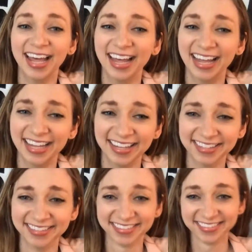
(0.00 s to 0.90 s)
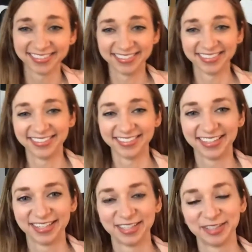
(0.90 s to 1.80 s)

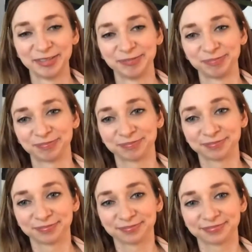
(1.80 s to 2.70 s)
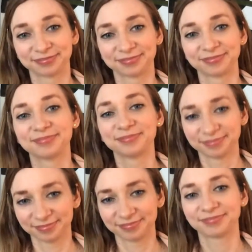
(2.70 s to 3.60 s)

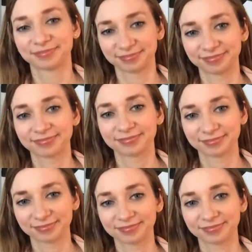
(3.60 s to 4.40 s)
No words are spoken by the person on screen.